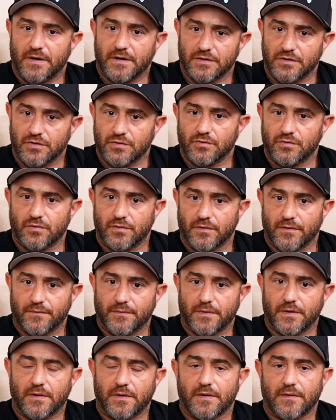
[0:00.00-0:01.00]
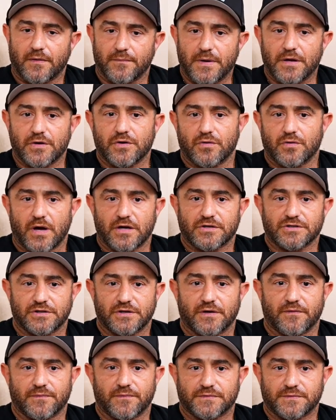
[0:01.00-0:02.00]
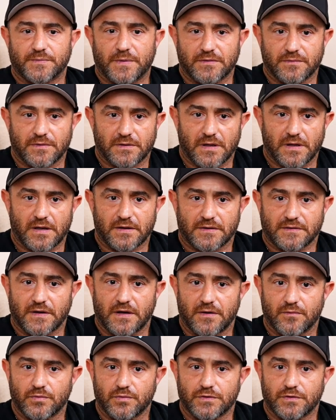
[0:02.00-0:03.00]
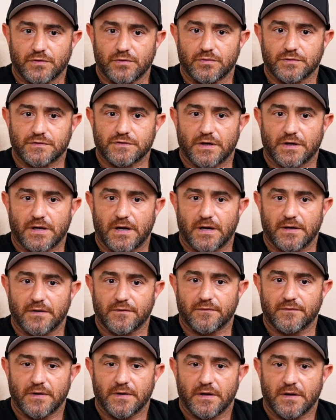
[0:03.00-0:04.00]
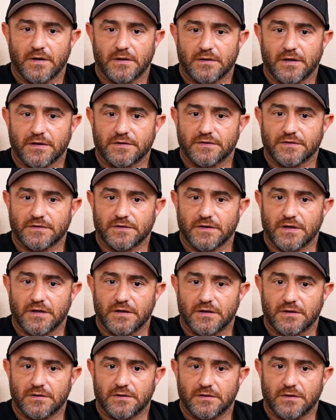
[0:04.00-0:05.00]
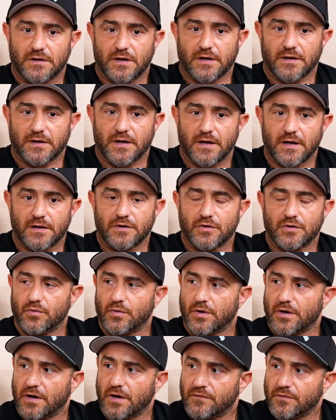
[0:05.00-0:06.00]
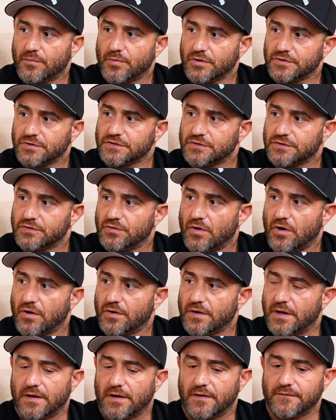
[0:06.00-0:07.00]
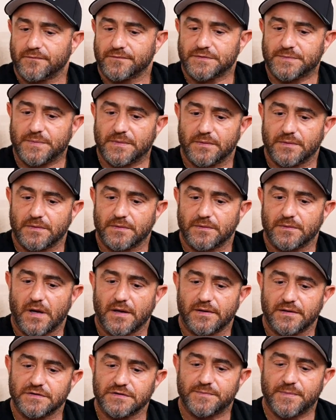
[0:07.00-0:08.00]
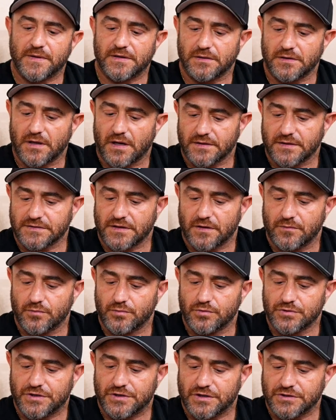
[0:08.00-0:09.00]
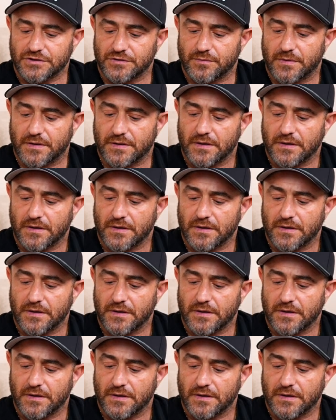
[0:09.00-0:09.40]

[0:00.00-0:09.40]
you. I met you actually. I've spent a lot of time with you, so I kind of like to think I kind of know what kind of a person you are. And I didn't spend a lot of time with Chesha, but